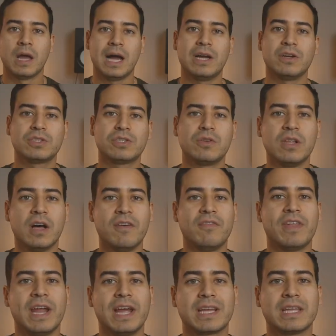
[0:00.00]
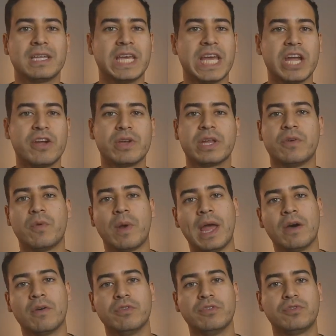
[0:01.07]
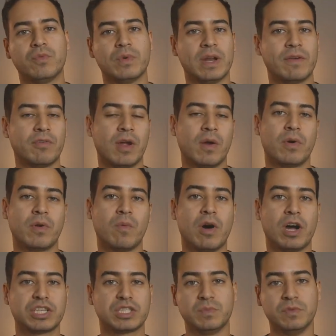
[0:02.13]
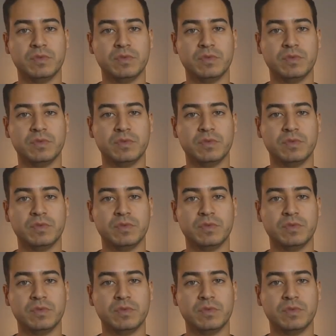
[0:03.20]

I also love that I can carry it around whenever I want to watch